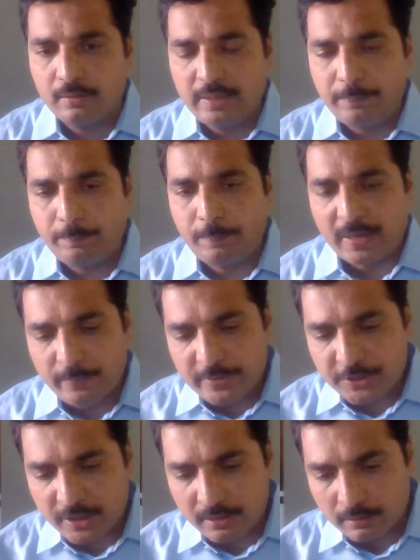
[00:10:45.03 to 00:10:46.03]
the
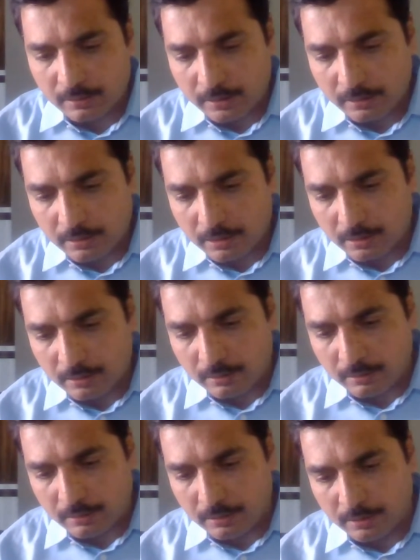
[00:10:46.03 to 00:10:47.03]
permission, uh,
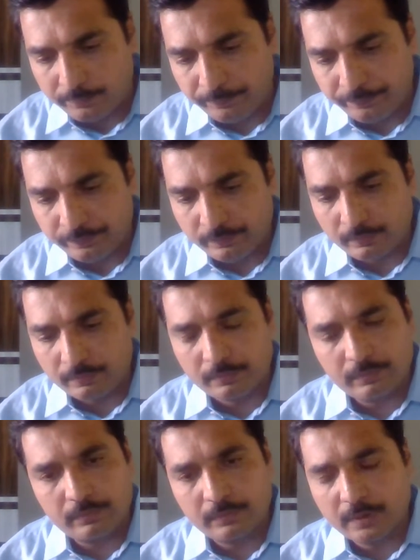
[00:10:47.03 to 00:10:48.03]
uh,
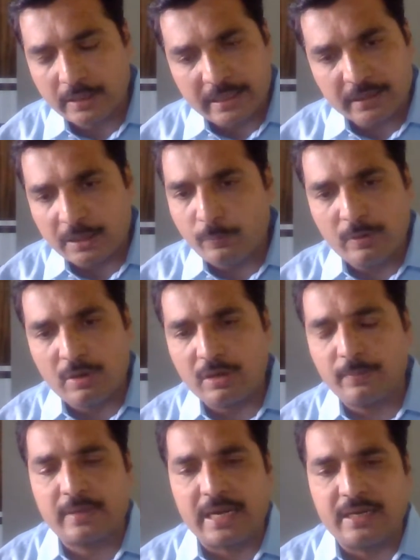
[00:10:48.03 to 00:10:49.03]
collector will
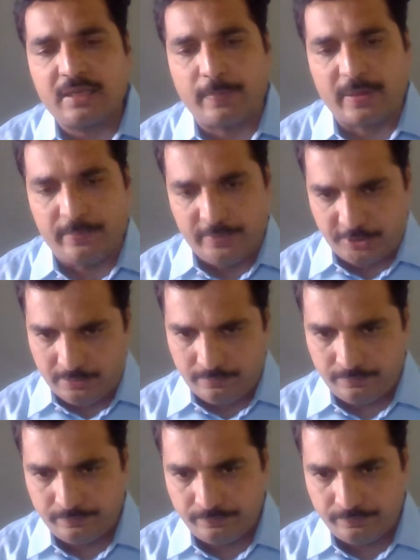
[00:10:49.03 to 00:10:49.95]
not grant the permission,